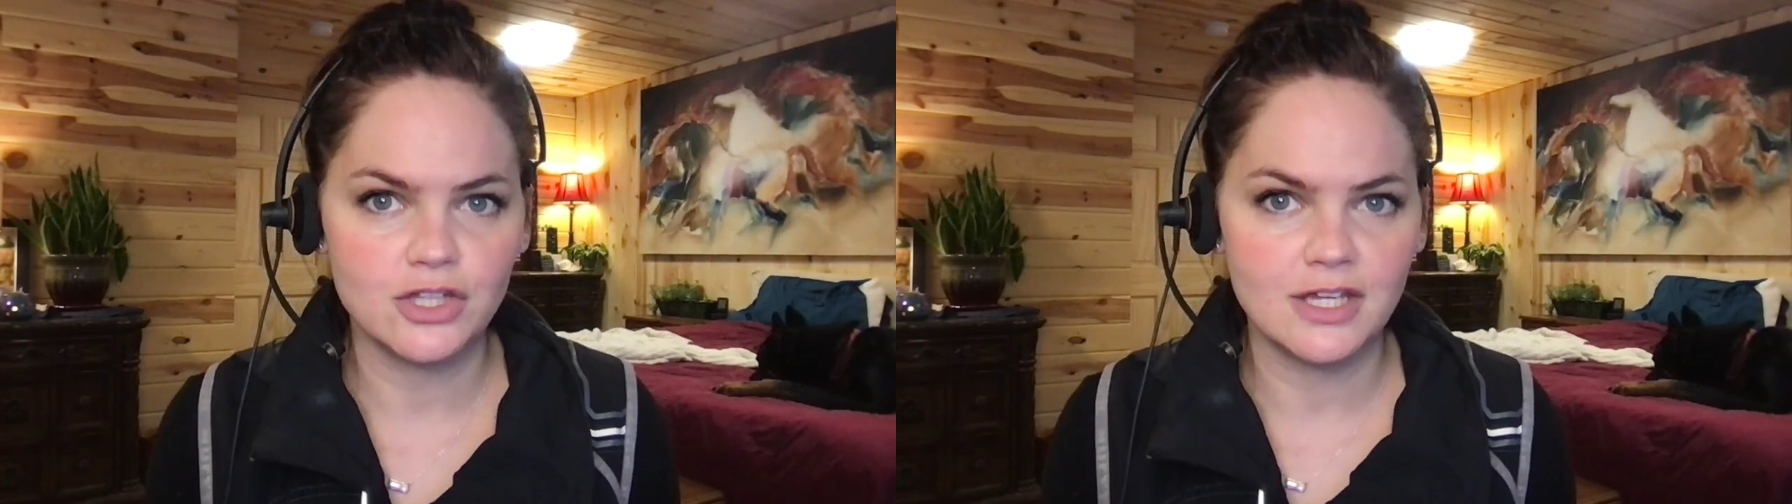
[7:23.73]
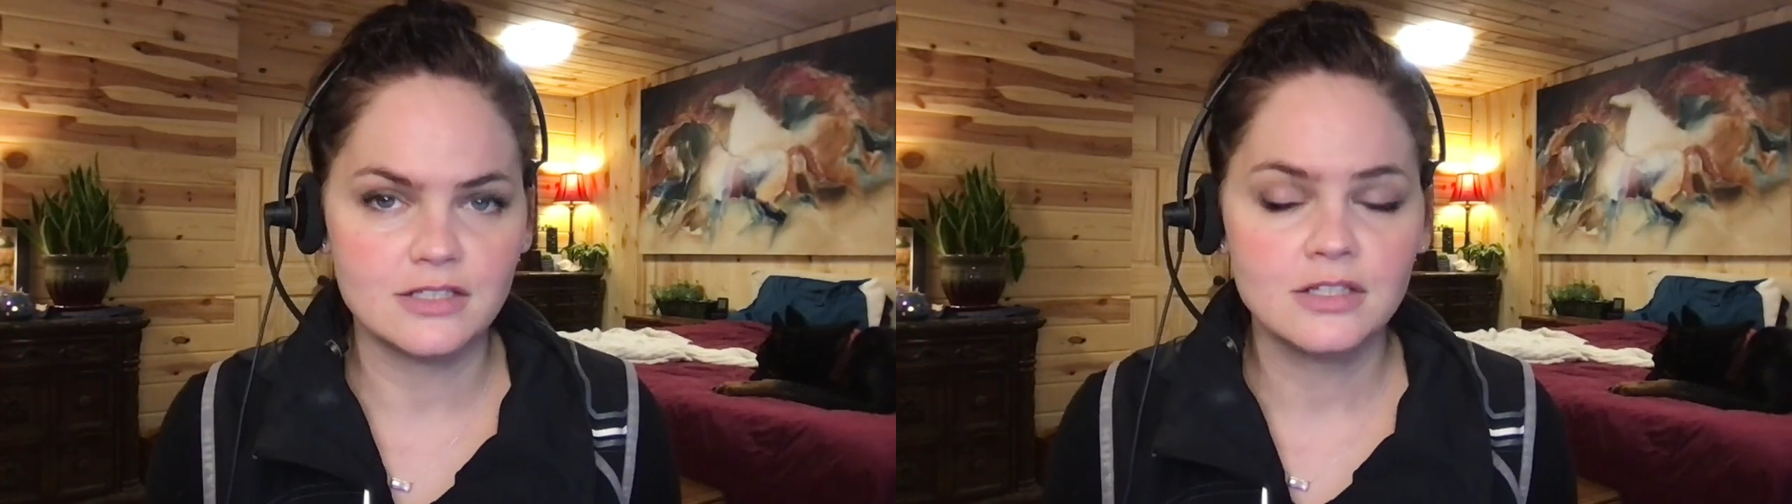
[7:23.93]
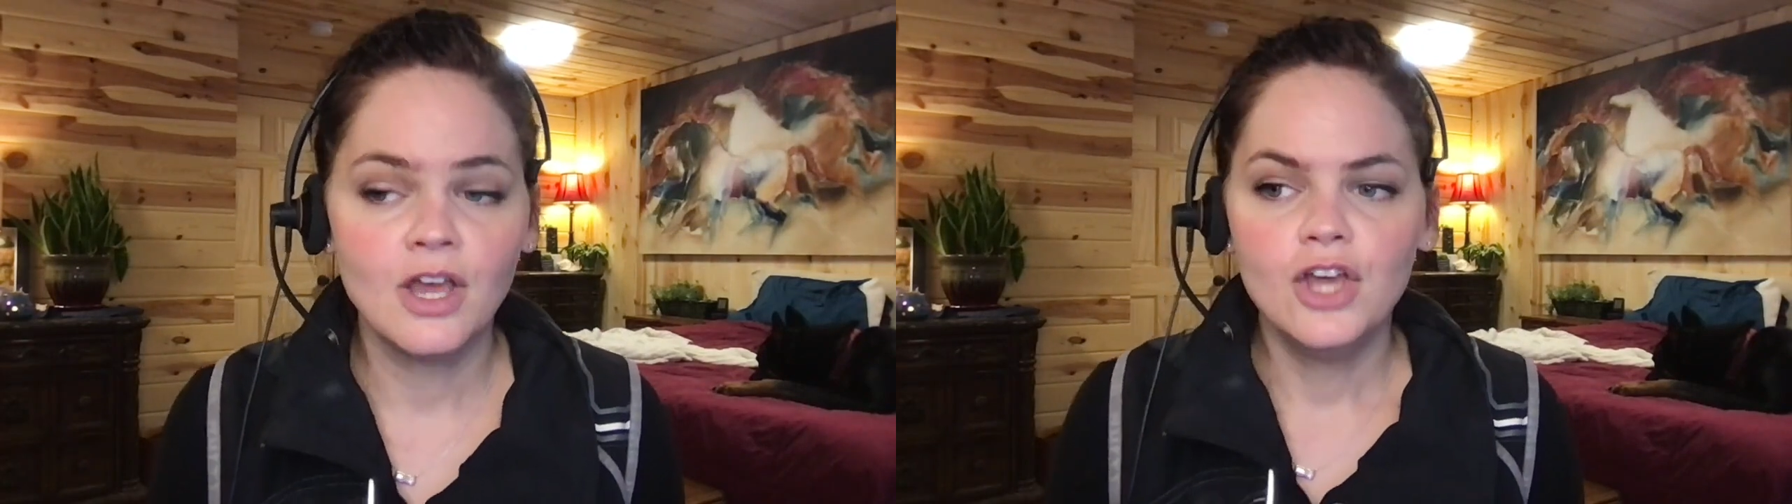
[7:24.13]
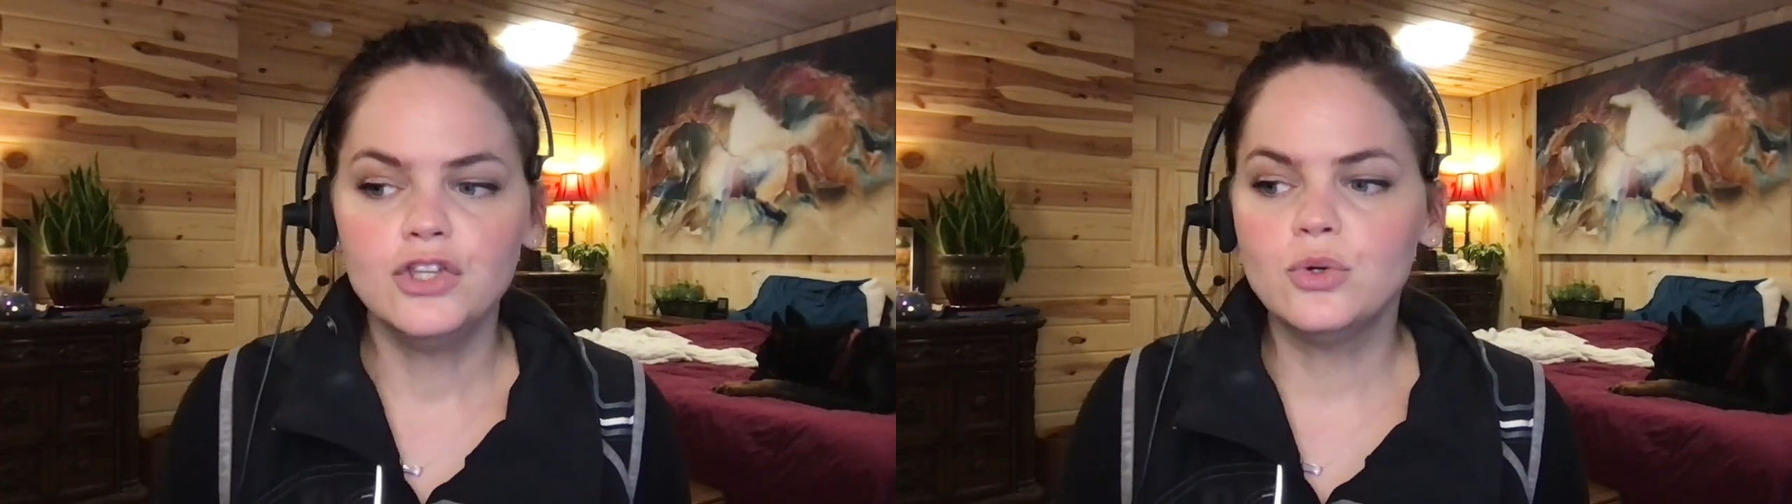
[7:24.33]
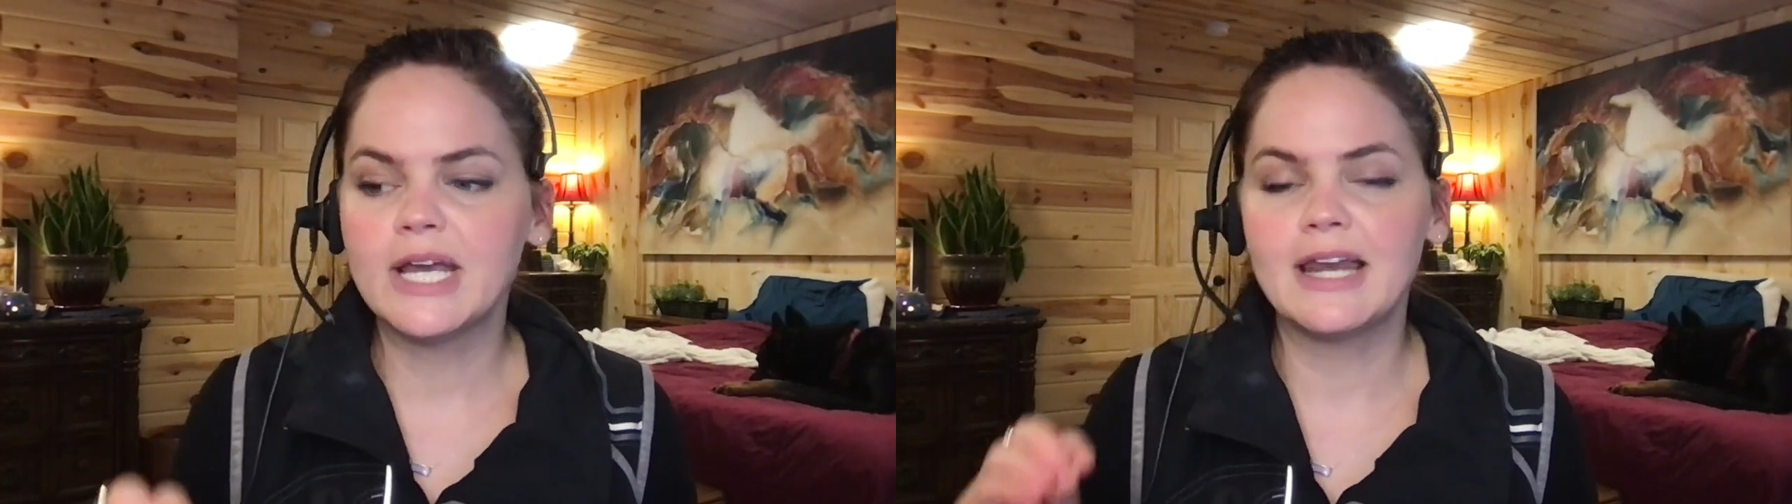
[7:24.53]
this.
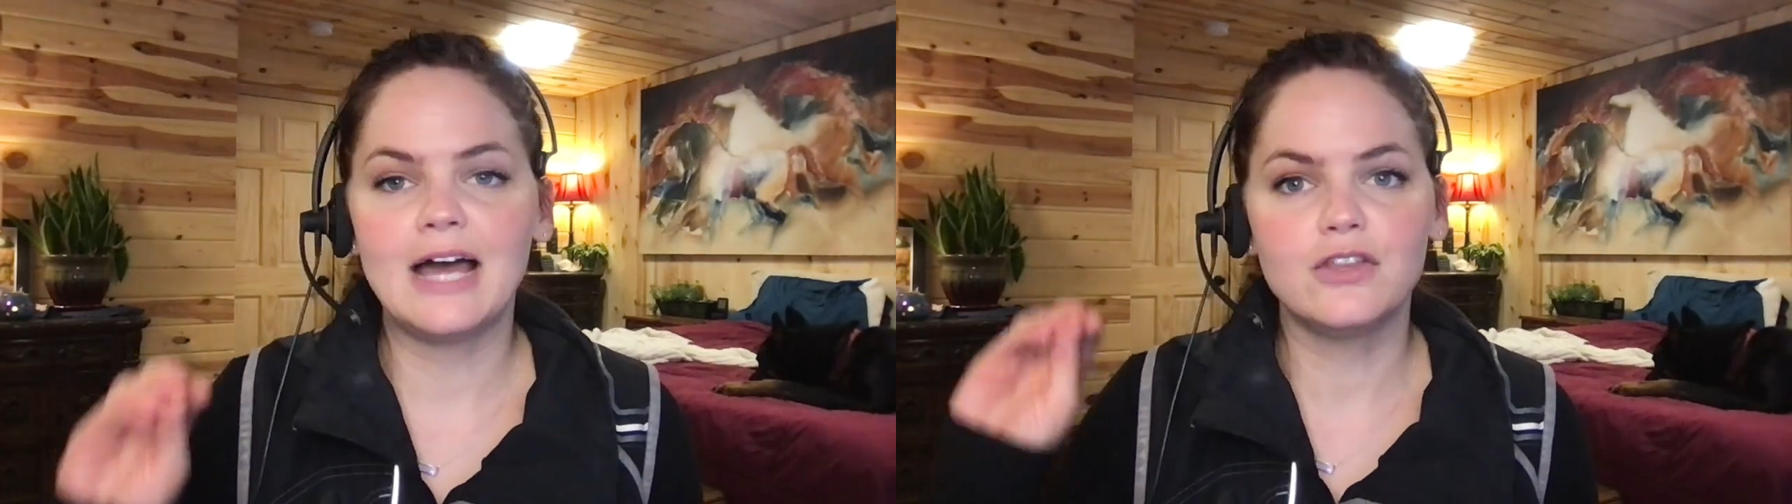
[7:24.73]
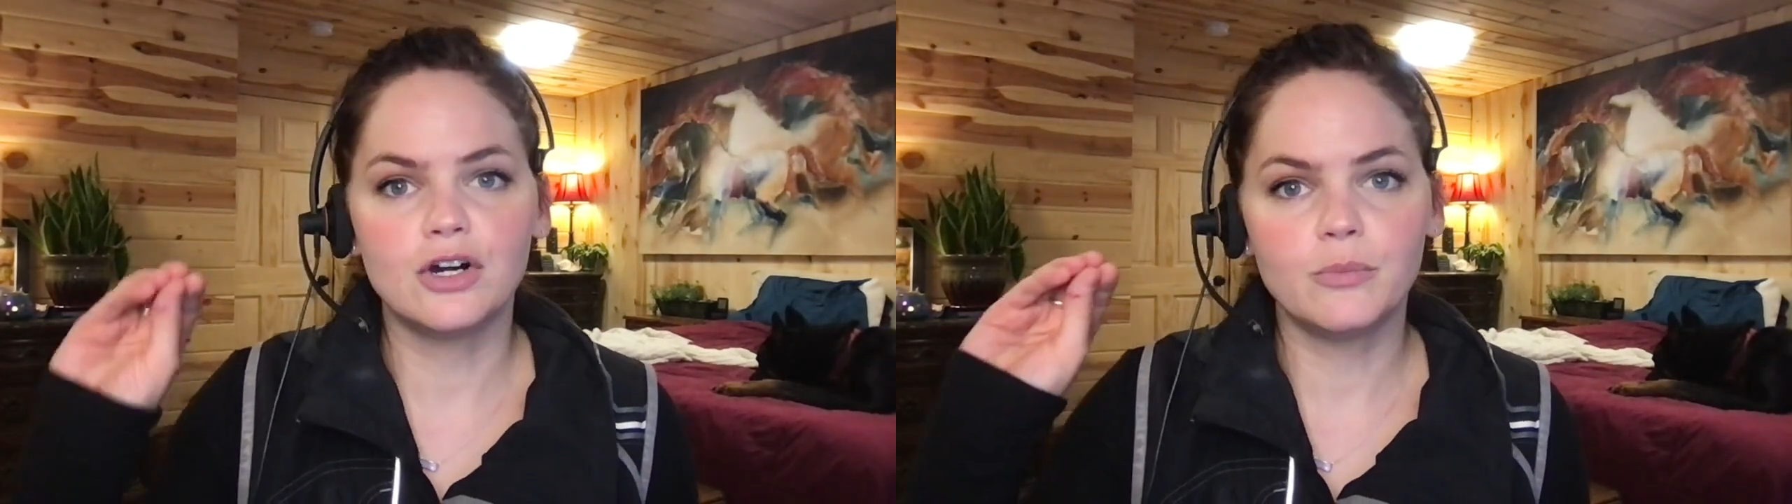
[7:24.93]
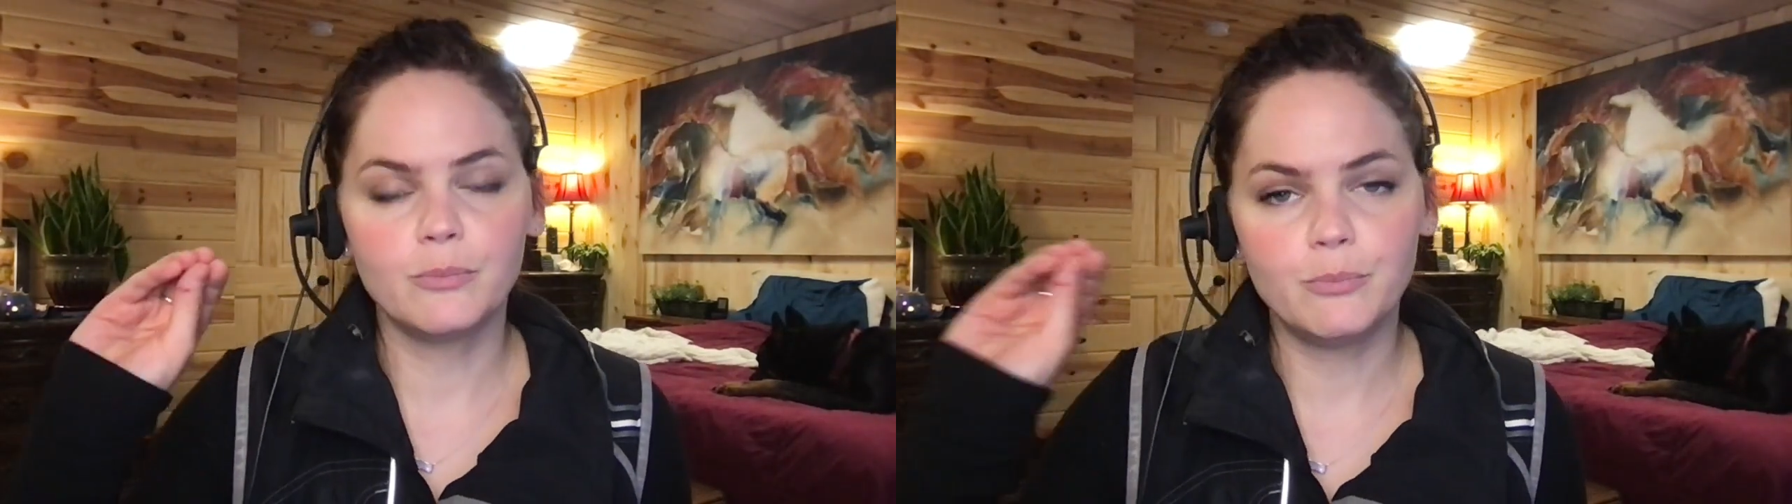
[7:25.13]
You can either